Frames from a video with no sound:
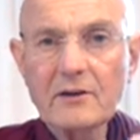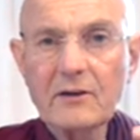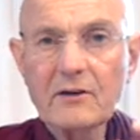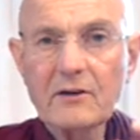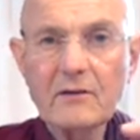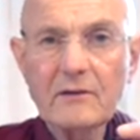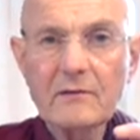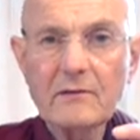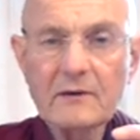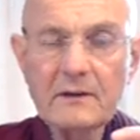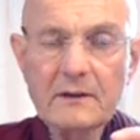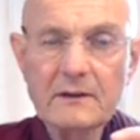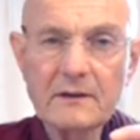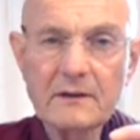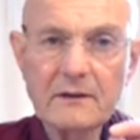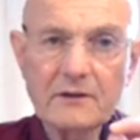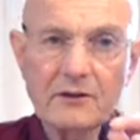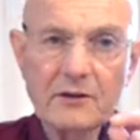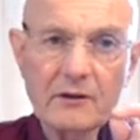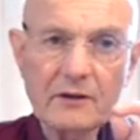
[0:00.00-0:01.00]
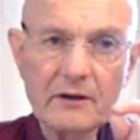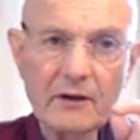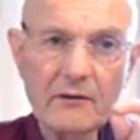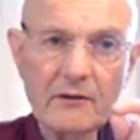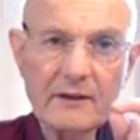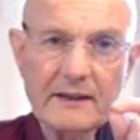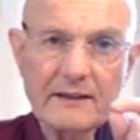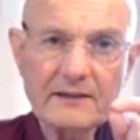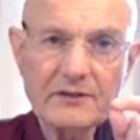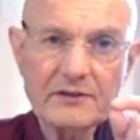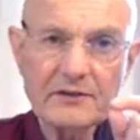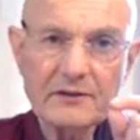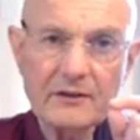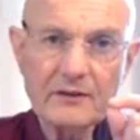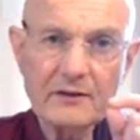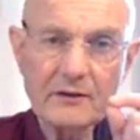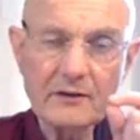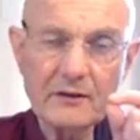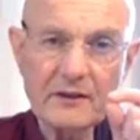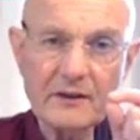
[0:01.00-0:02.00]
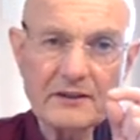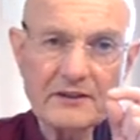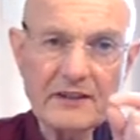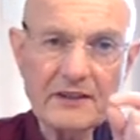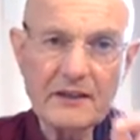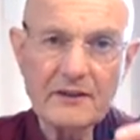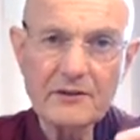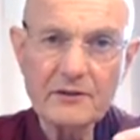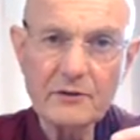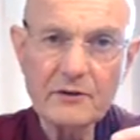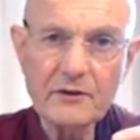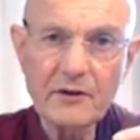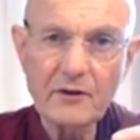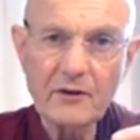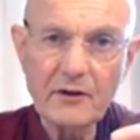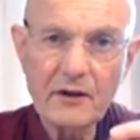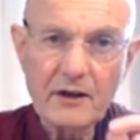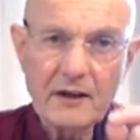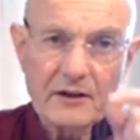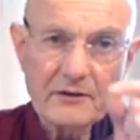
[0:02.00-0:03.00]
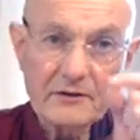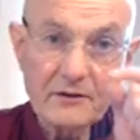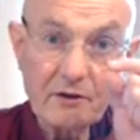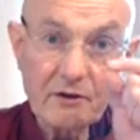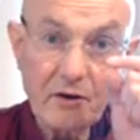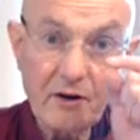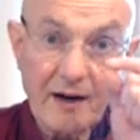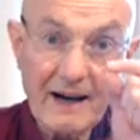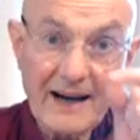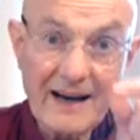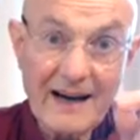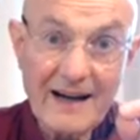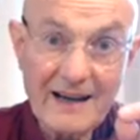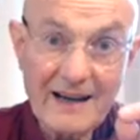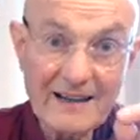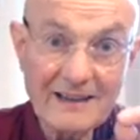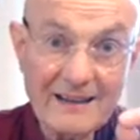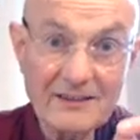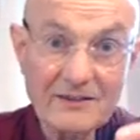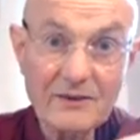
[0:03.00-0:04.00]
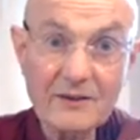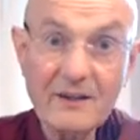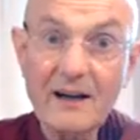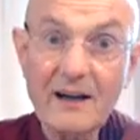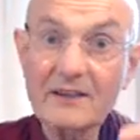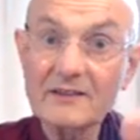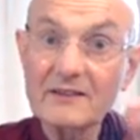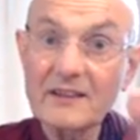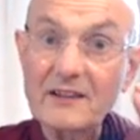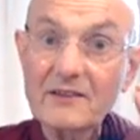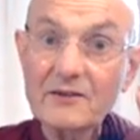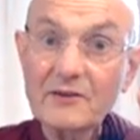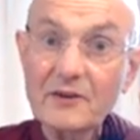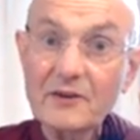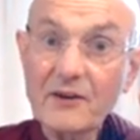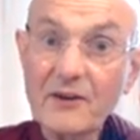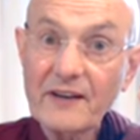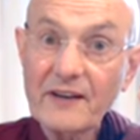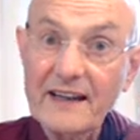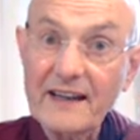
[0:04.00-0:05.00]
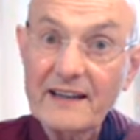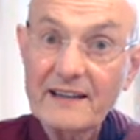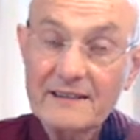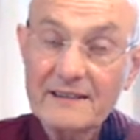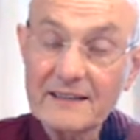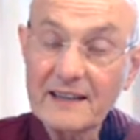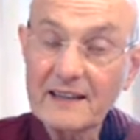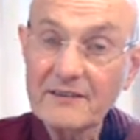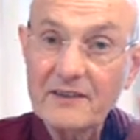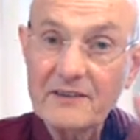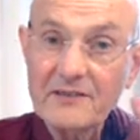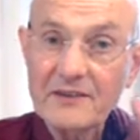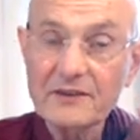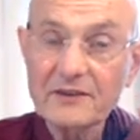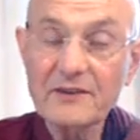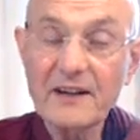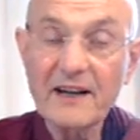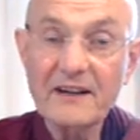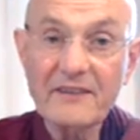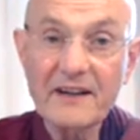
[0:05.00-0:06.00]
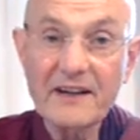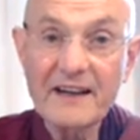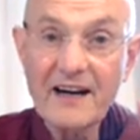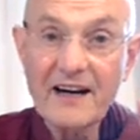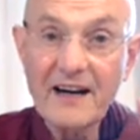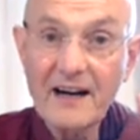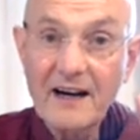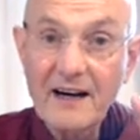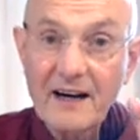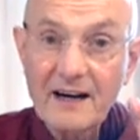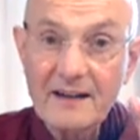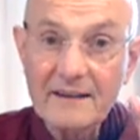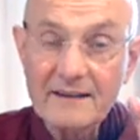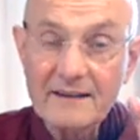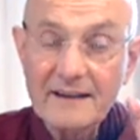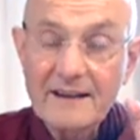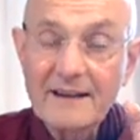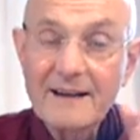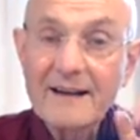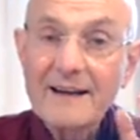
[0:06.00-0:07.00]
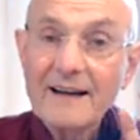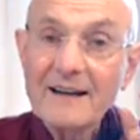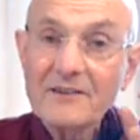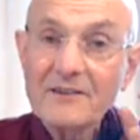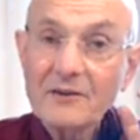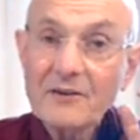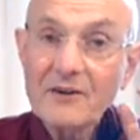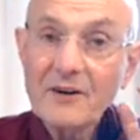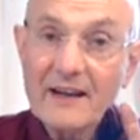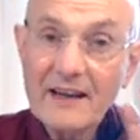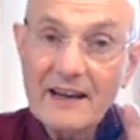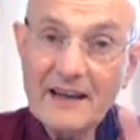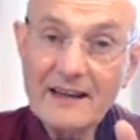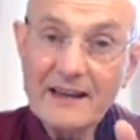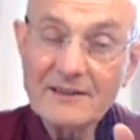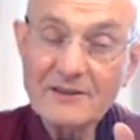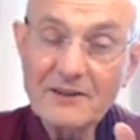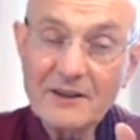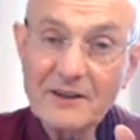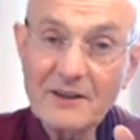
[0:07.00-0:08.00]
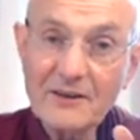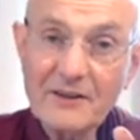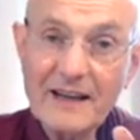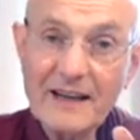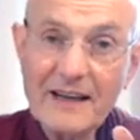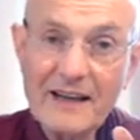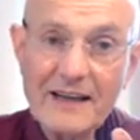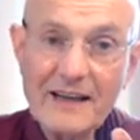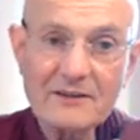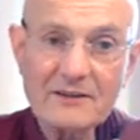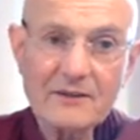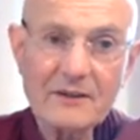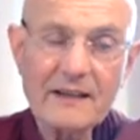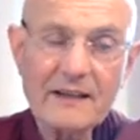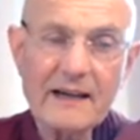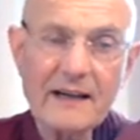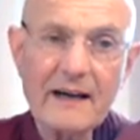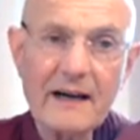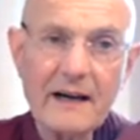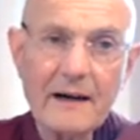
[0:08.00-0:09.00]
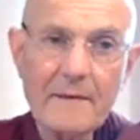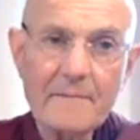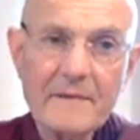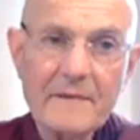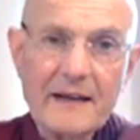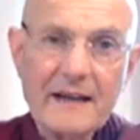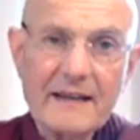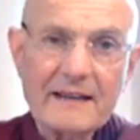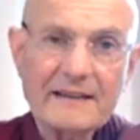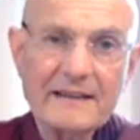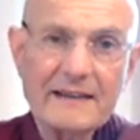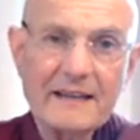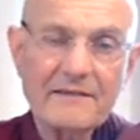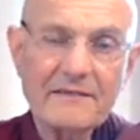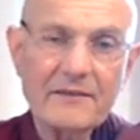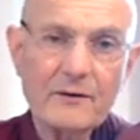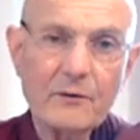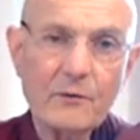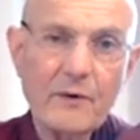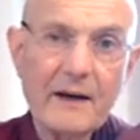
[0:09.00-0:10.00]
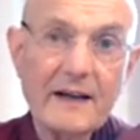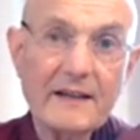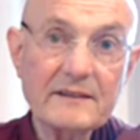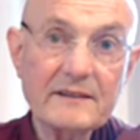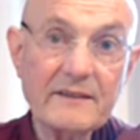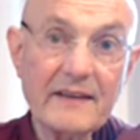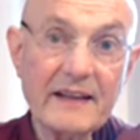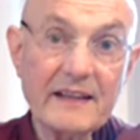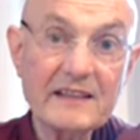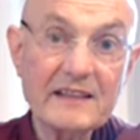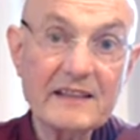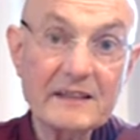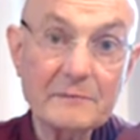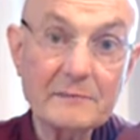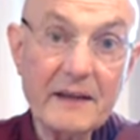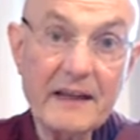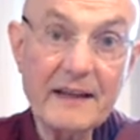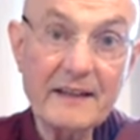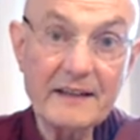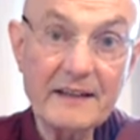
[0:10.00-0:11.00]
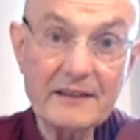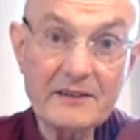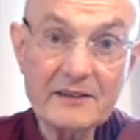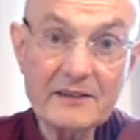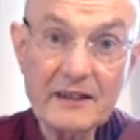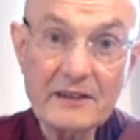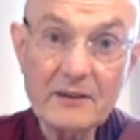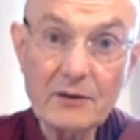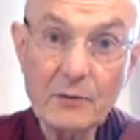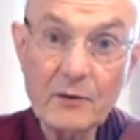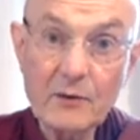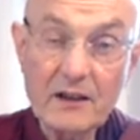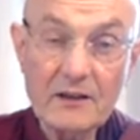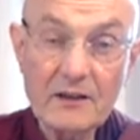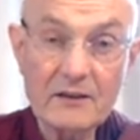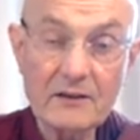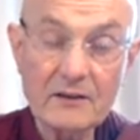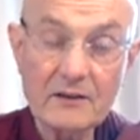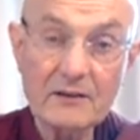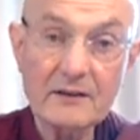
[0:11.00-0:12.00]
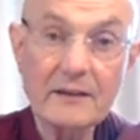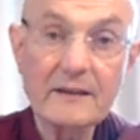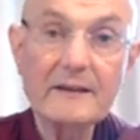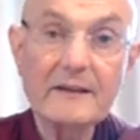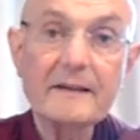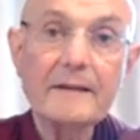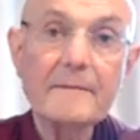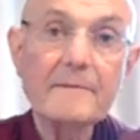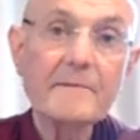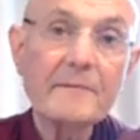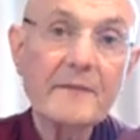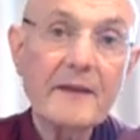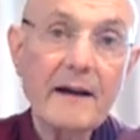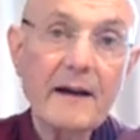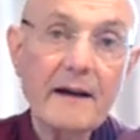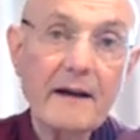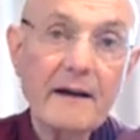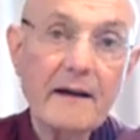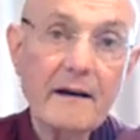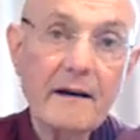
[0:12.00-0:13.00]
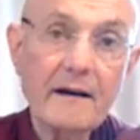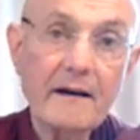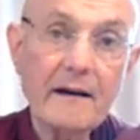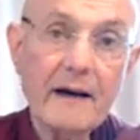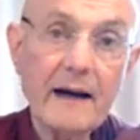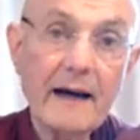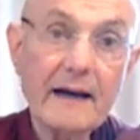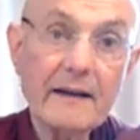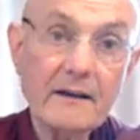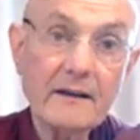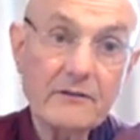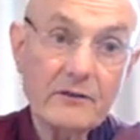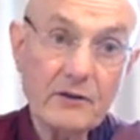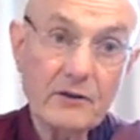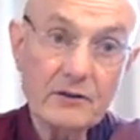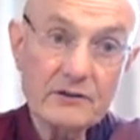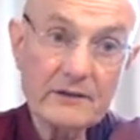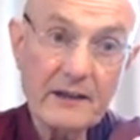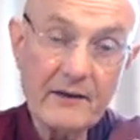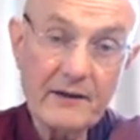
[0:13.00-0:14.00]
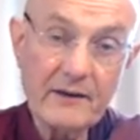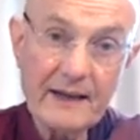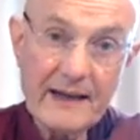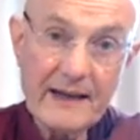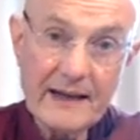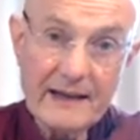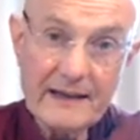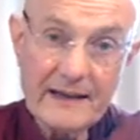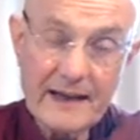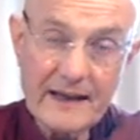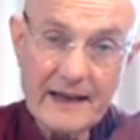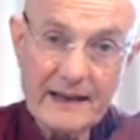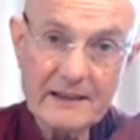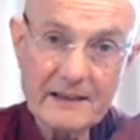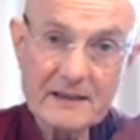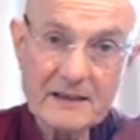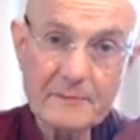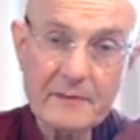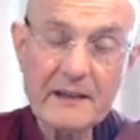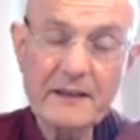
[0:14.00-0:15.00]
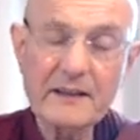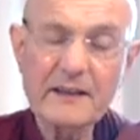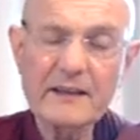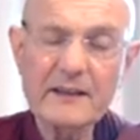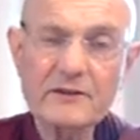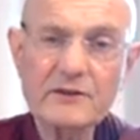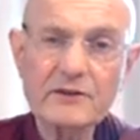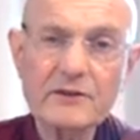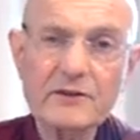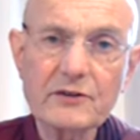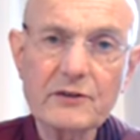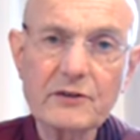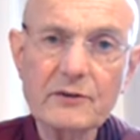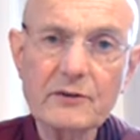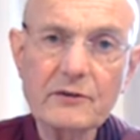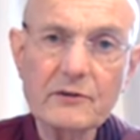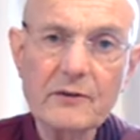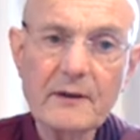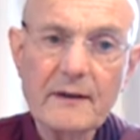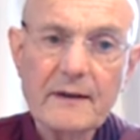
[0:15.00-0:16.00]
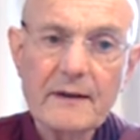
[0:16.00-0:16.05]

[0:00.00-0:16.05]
So you can only see through your eyes. You can't see through ears, even if you try very hard. Through your ears, you can only hear. So they are different ways of experiencing the world, and of course our inner experience too.